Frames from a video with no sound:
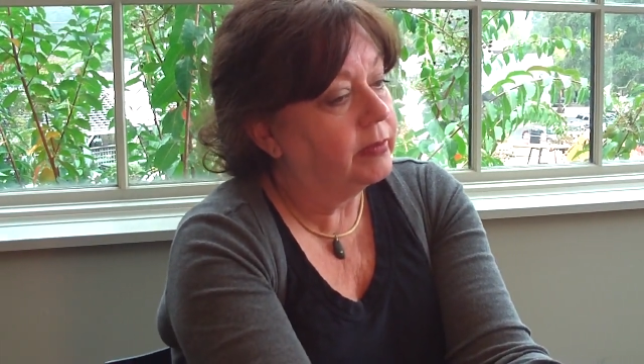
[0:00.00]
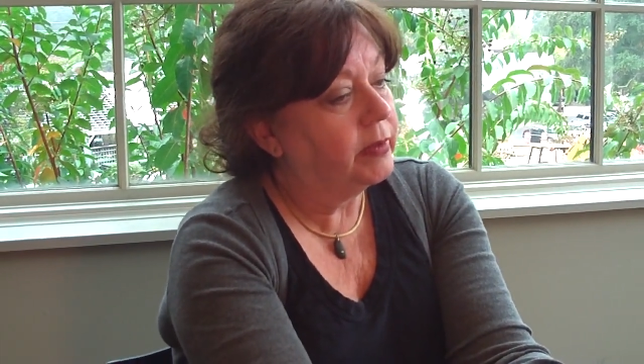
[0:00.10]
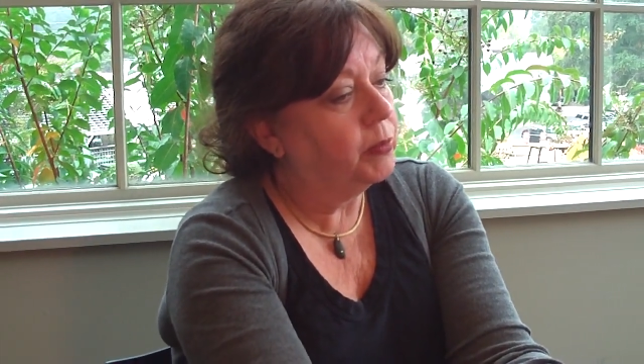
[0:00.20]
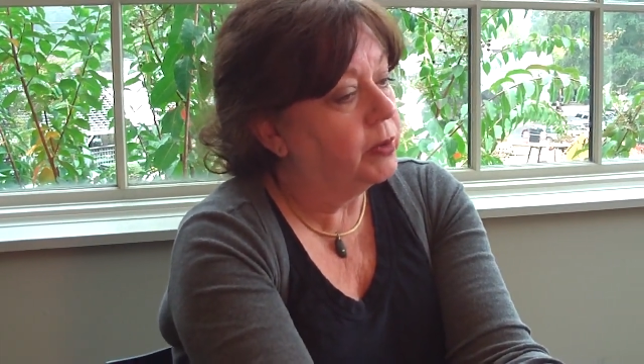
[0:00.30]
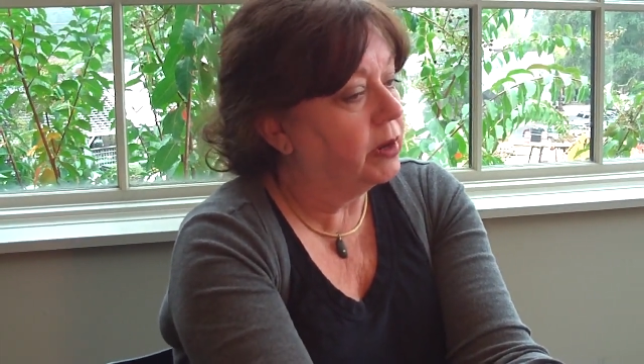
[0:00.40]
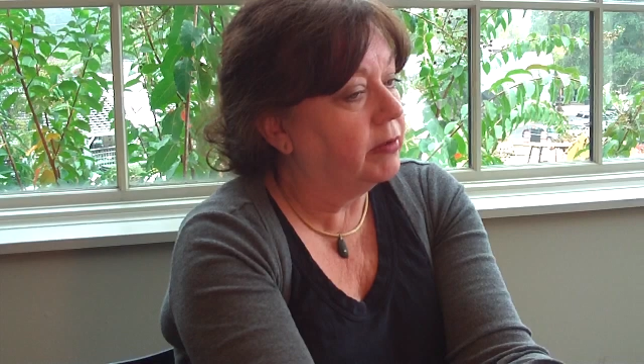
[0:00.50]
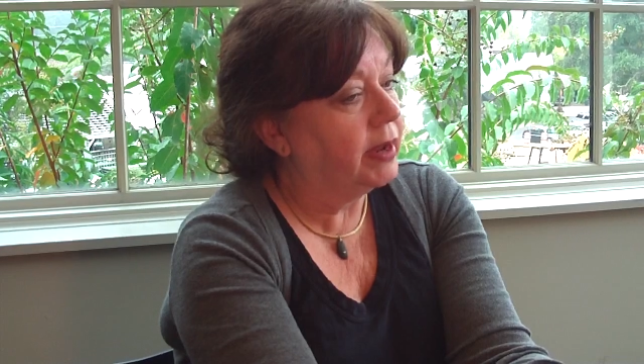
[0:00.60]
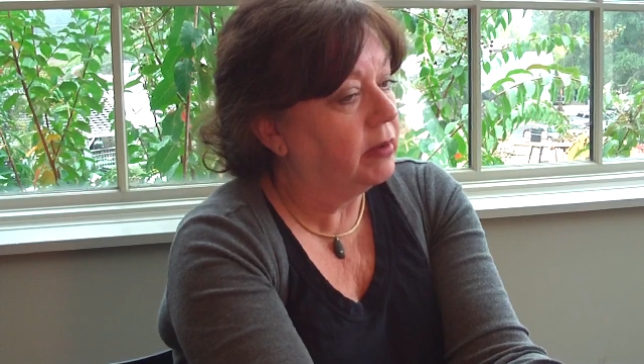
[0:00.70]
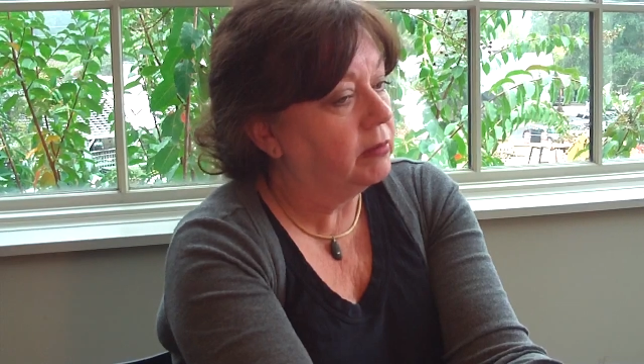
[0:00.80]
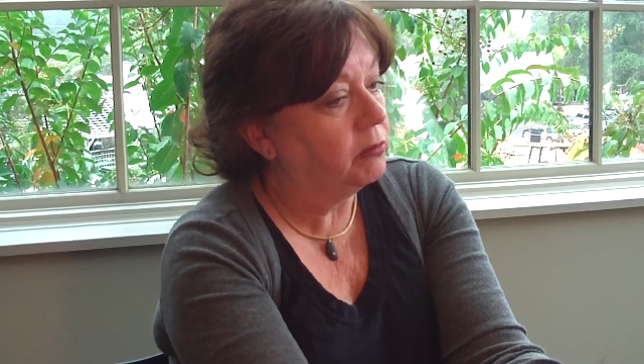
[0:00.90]
somewhere
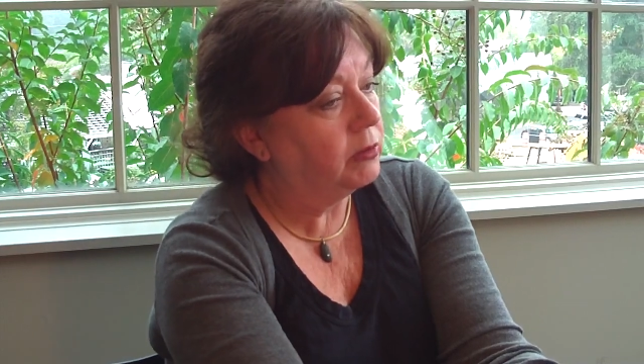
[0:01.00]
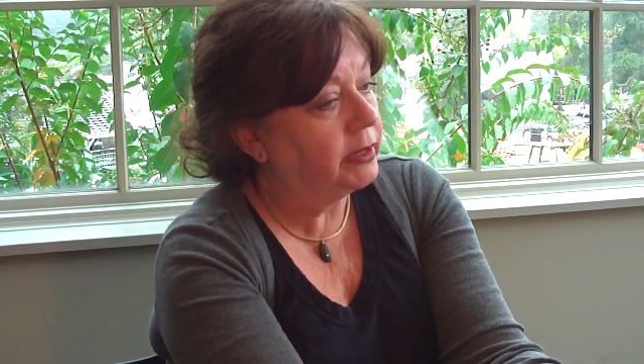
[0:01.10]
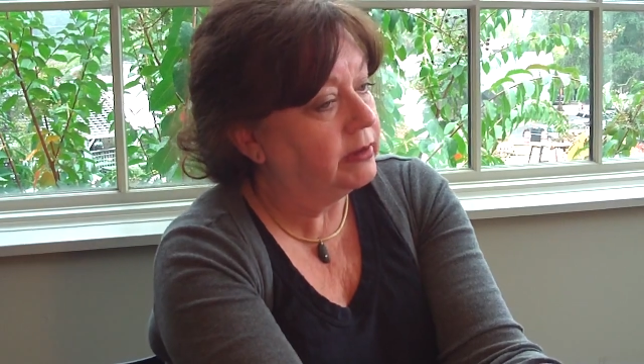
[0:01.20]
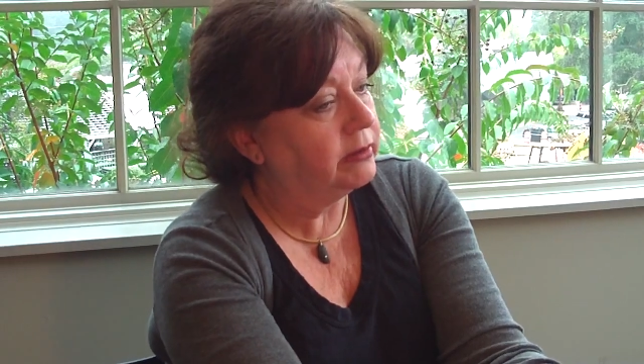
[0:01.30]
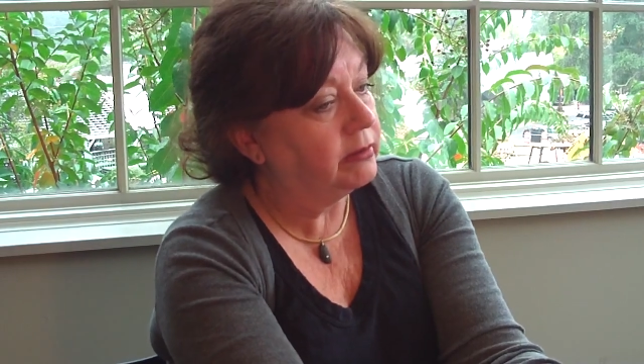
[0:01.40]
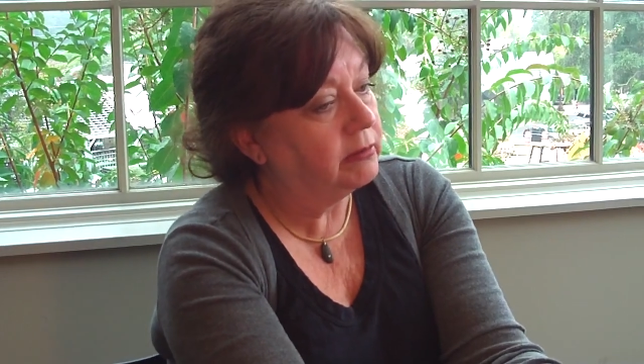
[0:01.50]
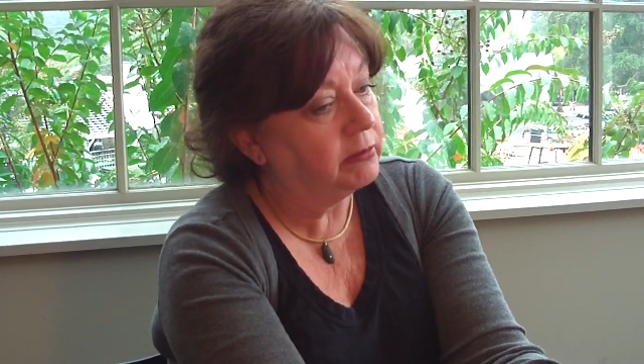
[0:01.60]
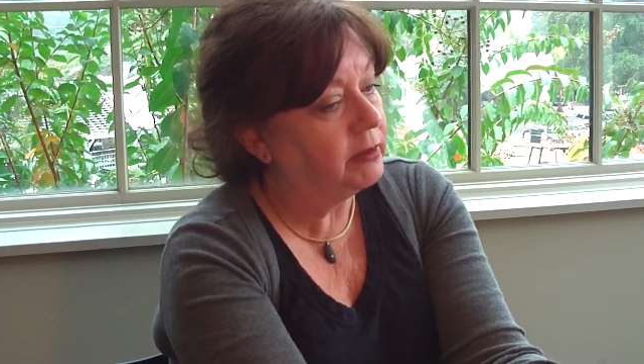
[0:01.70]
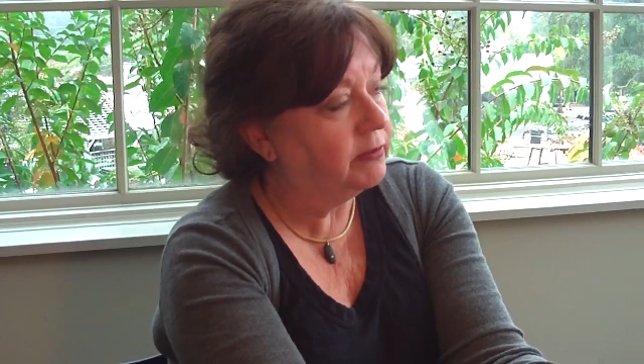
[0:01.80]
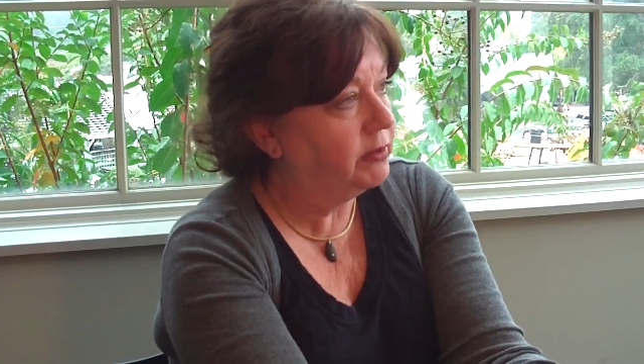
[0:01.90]
around
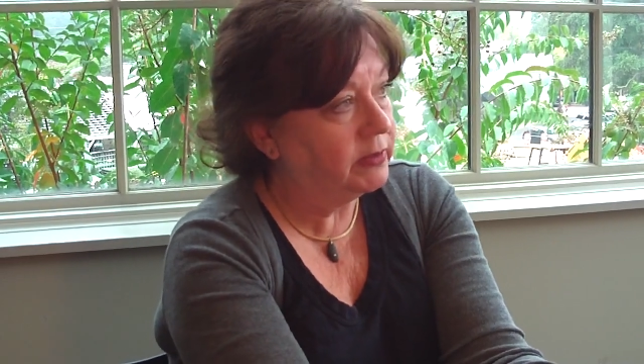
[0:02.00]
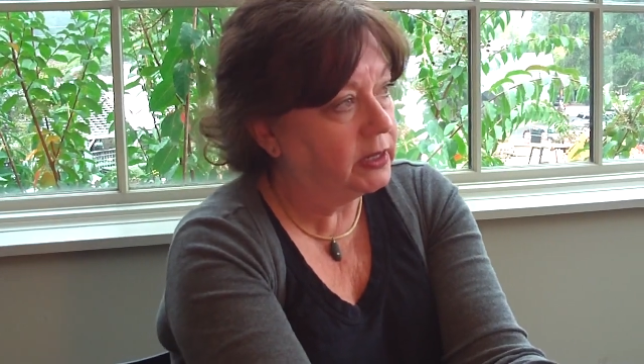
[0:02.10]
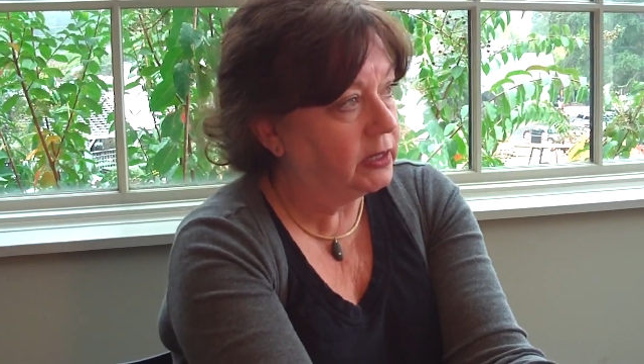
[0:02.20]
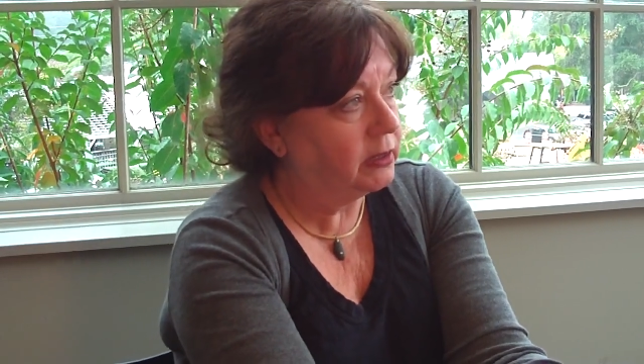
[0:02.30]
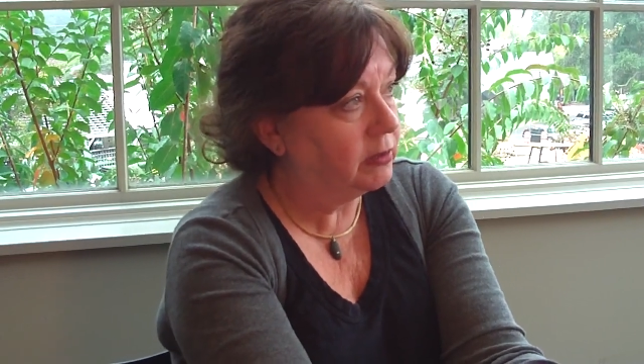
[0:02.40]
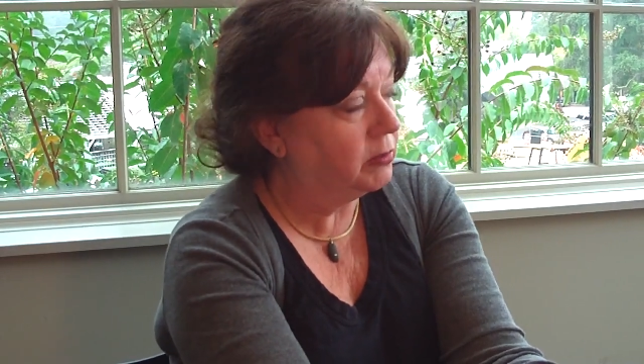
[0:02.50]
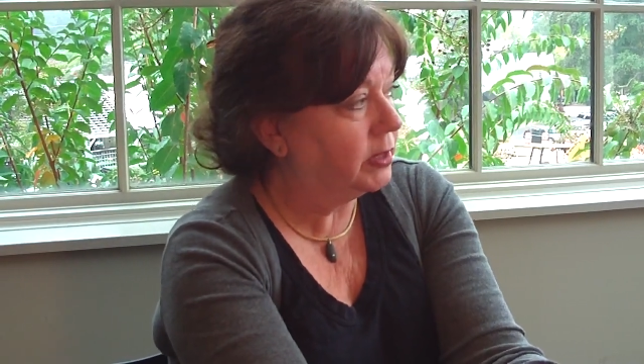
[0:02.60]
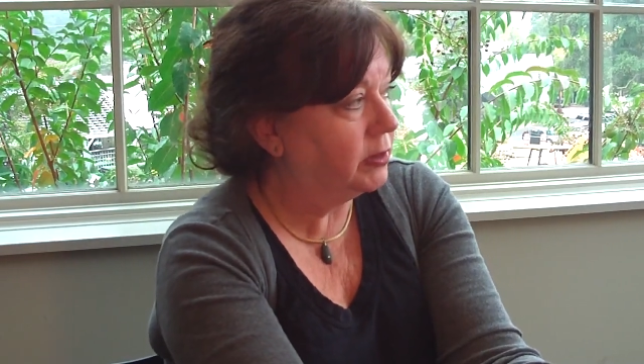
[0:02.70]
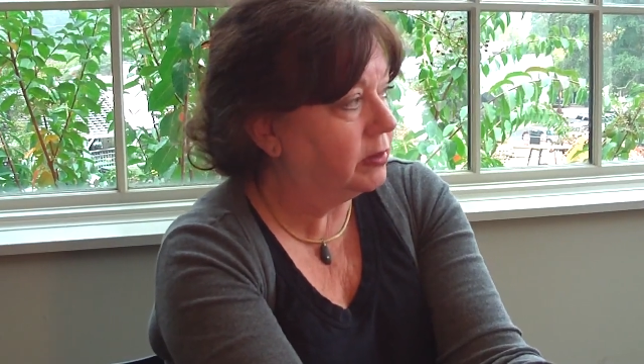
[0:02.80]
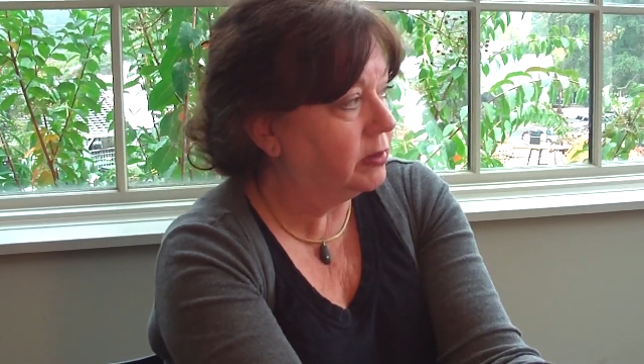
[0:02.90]
$115 to
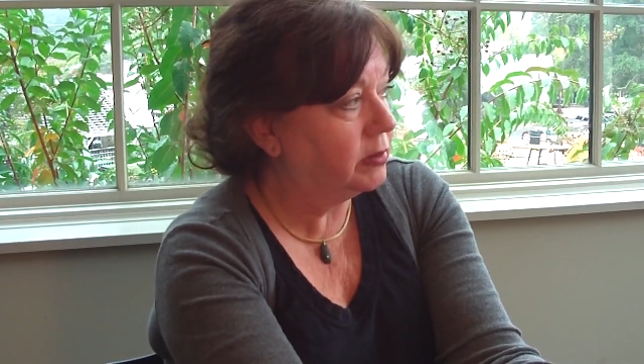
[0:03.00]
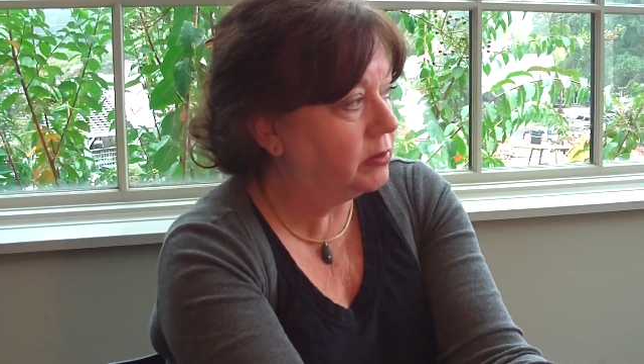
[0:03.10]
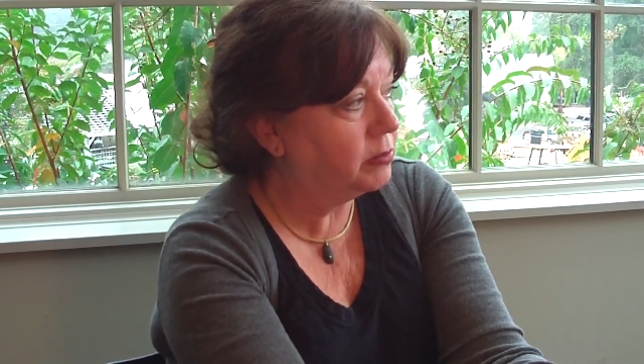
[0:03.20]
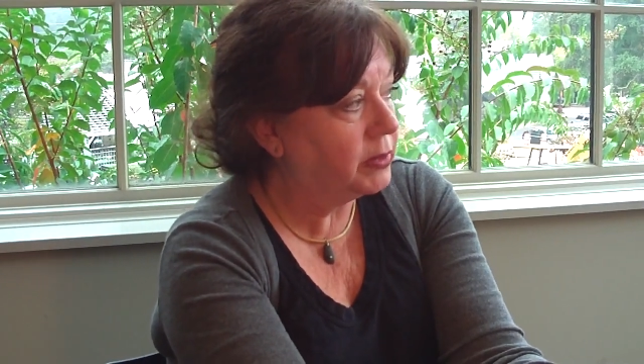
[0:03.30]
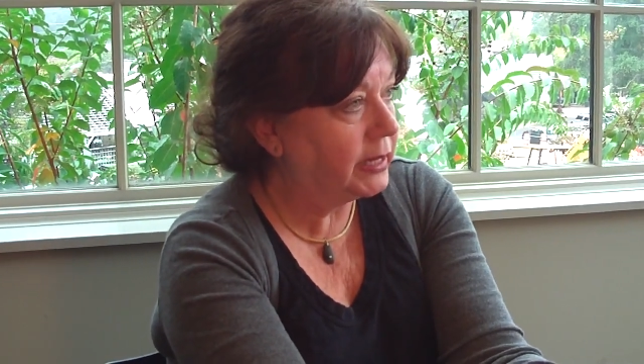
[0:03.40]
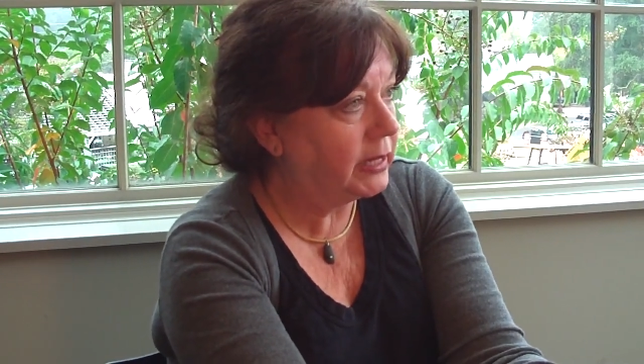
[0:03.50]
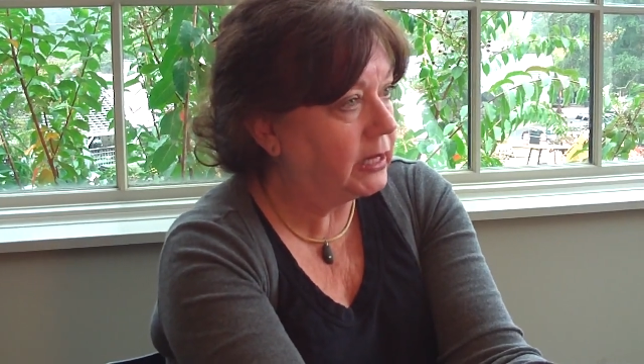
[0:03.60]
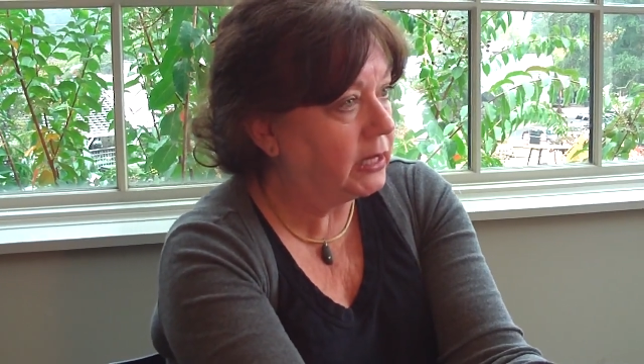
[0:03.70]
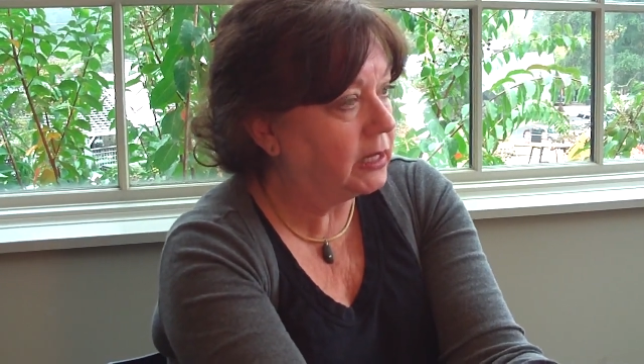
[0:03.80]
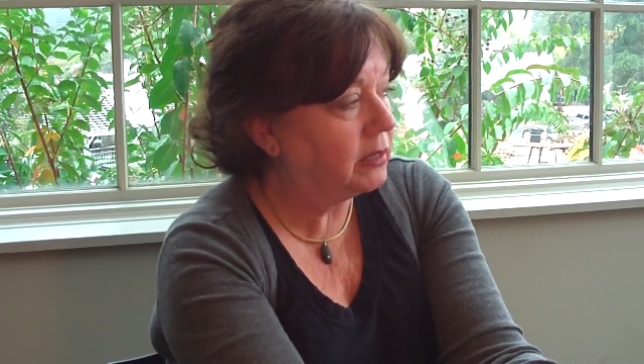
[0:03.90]

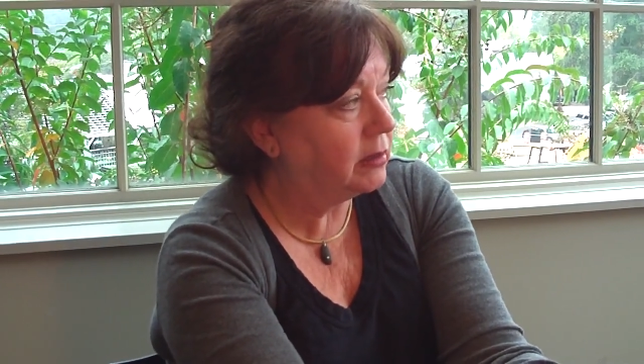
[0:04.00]
$120,